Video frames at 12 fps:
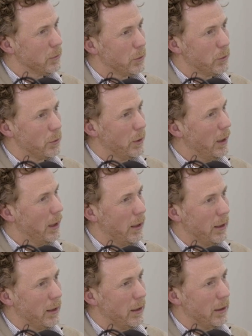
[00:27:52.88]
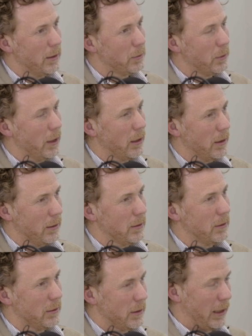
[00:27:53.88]

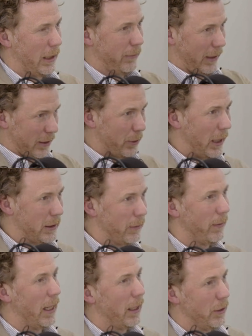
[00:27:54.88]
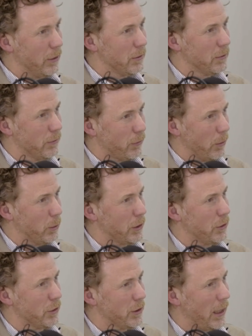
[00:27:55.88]
really kind of extract the value from
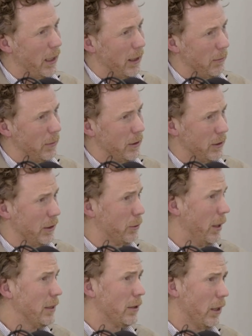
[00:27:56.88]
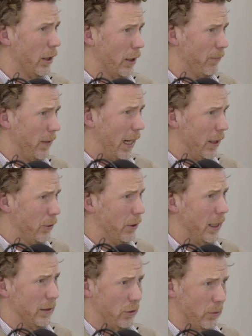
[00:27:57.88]
what you're selling, because it creates a lot of
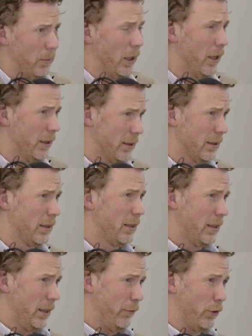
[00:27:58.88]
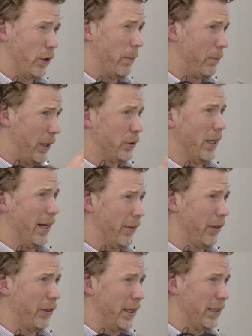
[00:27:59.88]
value. And to be honest, if you compare to
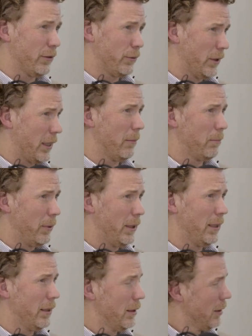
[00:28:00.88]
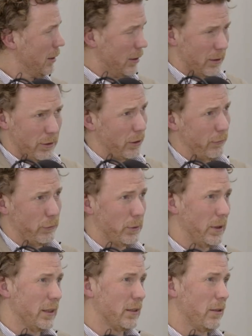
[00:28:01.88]
other things for a company,
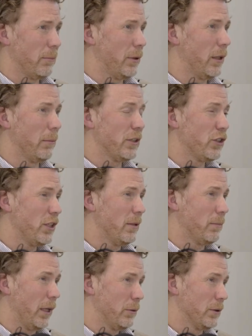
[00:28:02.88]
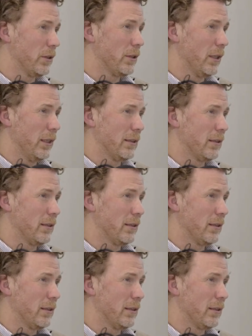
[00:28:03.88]
software is comparably cheap, I would say.